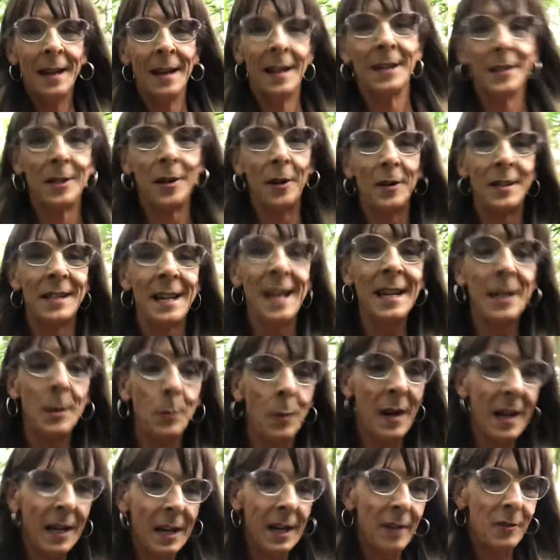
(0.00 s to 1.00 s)
So I tend to
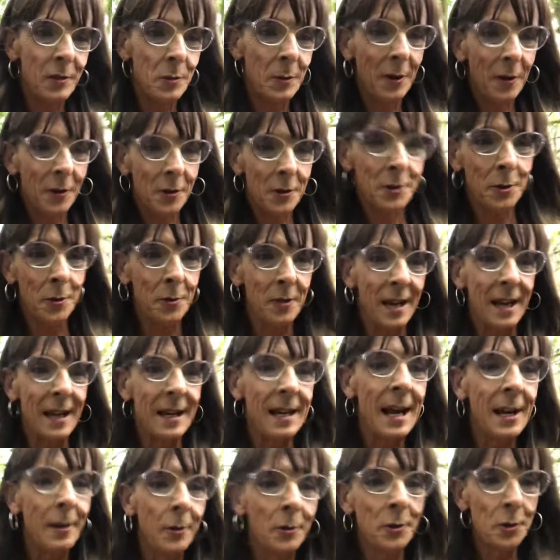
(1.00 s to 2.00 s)
wear gloves when I do that.
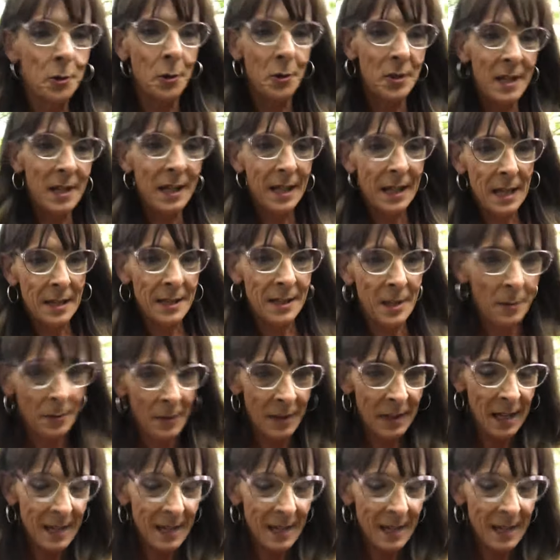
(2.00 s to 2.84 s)
Hang on, sooty, keep still.